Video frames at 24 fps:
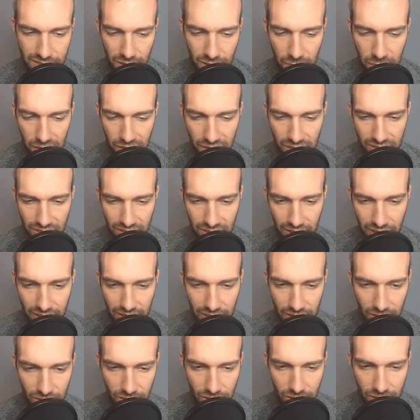I'm like, okay, I
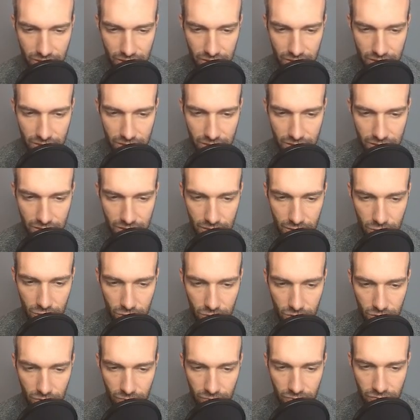think Clodsire is
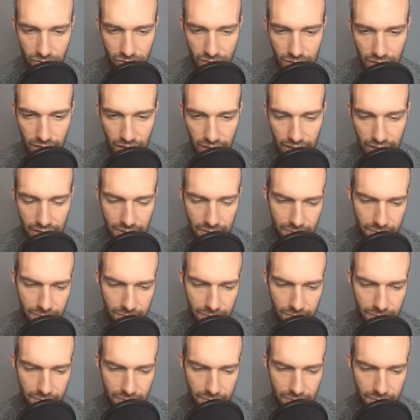done.